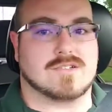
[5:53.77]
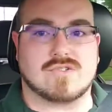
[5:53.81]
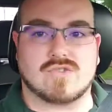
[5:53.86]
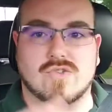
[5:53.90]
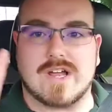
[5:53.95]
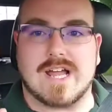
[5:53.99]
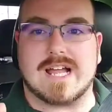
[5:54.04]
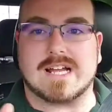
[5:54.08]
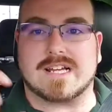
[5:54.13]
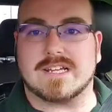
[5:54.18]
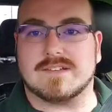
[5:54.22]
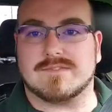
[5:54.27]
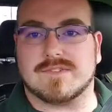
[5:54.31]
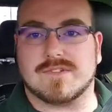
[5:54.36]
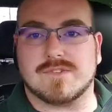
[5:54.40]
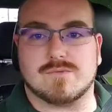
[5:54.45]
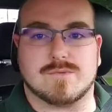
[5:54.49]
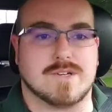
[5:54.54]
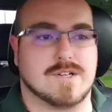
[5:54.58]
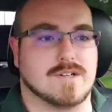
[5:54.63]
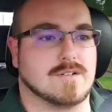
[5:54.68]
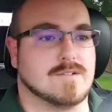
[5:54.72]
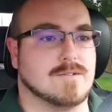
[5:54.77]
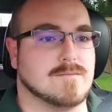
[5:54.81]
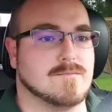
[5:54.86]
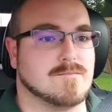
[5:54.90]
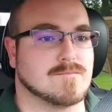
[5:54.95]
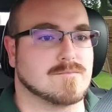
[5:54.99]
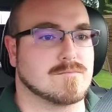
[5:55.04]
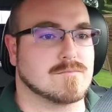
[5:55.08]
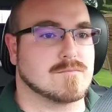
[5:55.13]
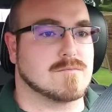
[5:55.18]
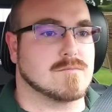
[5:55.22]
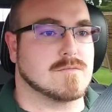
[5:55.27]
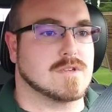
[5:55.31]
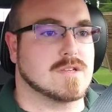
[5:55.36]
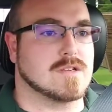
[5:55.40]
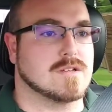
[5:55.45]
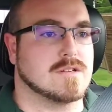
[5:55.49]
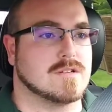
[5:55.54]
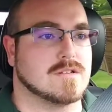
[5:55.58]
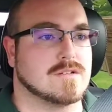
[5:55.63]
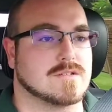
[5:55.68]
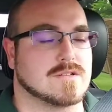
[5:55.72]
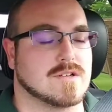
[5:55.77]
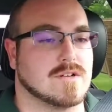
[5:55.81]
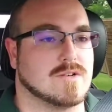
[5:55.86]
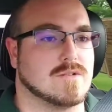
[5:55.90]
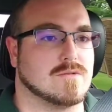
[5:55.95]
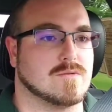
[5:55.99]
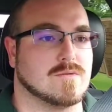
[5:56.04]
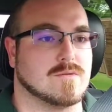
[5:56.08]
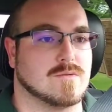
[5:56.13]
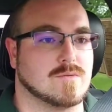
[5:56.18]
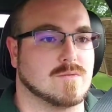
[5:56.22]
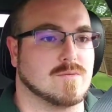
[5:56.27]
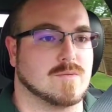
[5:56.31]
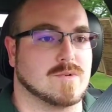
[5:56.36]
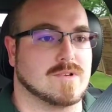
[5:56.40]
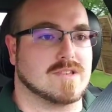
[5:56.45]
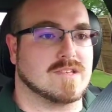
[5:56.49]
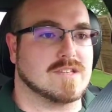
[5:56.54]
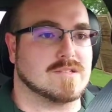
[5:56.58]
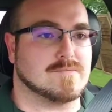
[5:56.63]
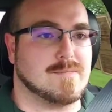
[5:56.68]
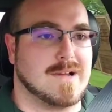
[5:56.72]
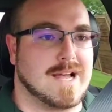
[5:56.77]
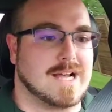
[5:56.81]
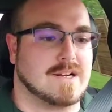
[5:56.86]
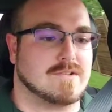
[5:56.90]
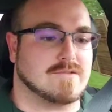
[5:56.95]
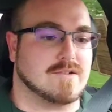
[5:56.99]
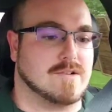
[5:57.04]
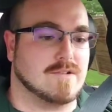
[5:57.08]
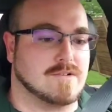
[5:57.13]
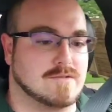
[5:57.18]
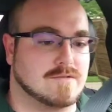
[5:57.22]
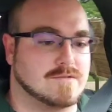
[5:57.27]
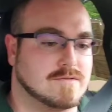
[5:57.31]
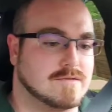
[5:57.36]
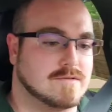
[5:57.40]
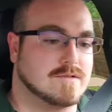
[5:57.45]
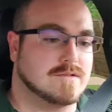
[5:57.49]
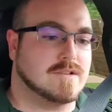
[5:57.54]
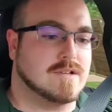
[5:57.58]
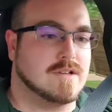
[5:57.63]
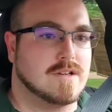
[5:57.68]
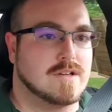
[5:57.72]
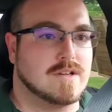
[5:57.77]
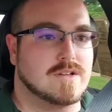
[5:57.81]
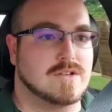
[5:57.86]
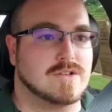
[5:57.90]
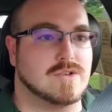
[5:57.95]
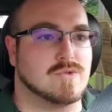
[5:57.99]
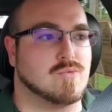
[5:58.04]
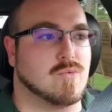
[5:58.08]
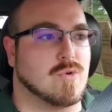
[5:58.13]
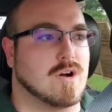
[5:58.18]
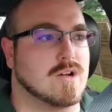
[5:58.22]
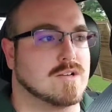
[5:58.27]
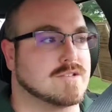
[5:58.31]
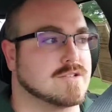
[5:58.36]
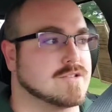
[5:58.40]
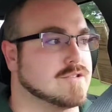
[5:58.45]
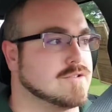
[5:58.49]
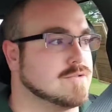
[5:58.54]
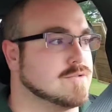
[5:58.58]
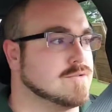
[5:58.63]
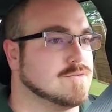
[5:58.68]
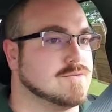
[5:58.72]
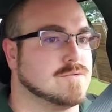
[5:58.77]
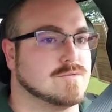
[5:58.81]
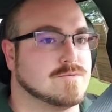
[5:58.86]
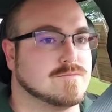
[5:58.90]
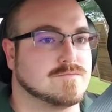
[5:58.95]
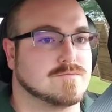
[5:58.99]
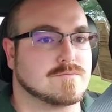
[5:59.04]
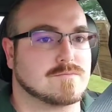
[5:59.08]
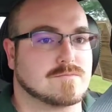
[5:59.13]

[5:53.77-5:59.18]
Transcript: track, if you will. So with this back road, you want to